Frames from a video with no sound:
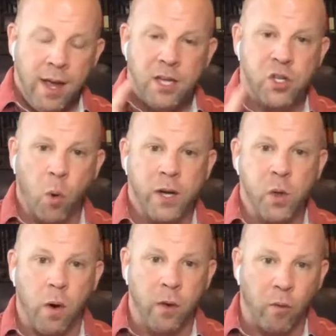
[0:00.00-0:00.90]
Stories are
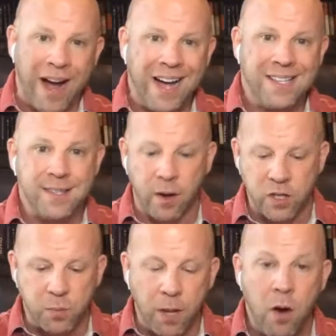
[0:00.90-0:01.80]
on the rise. They're
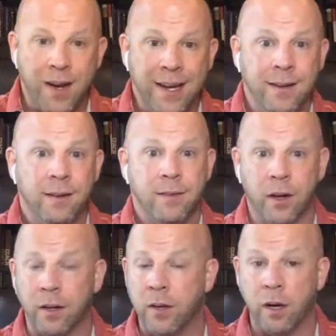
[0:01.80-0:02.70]
exploding.
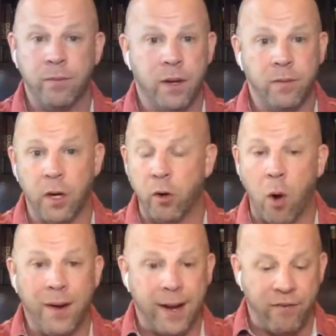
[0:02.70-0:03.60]
They're
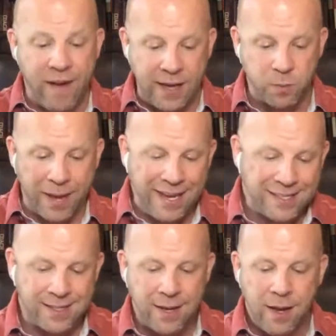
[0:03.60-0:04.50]
growing at a fast pace.